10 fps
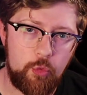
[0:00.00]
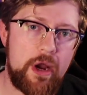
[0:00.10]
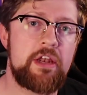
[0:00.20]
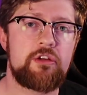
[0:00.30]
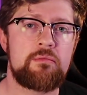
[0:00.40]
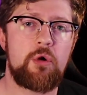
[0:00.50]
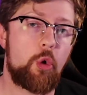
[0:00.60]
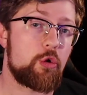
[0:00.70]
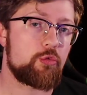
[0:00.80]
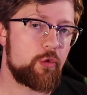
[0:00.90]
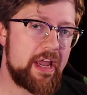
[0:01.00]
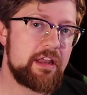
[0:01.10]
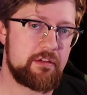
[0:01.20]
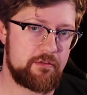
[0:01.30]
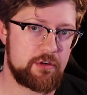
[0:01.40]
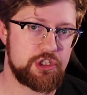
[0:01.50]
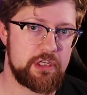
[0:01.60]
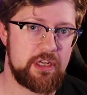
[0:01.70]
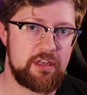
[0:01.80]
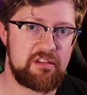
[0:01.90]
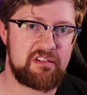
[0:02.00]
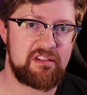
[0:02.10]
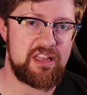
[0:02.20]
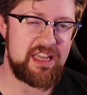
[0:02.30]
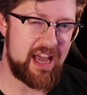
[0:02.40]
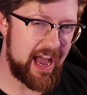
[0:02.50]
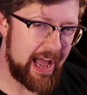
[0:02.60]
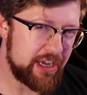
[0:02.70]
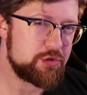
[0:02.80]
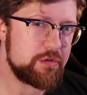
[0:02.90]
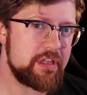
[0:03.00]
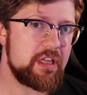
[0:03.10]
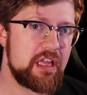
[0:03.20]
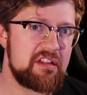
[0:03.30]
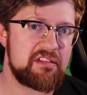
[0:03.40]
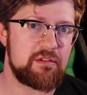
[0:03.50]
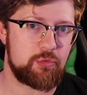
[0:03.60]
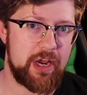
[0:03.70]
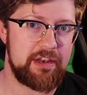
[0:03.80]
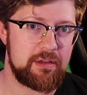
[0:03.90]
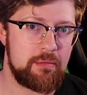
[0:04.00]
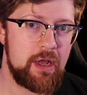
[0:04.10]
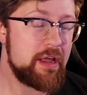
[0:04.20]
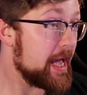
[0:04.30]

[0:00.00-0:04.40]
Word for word: The random or rand function in C actually isn't random.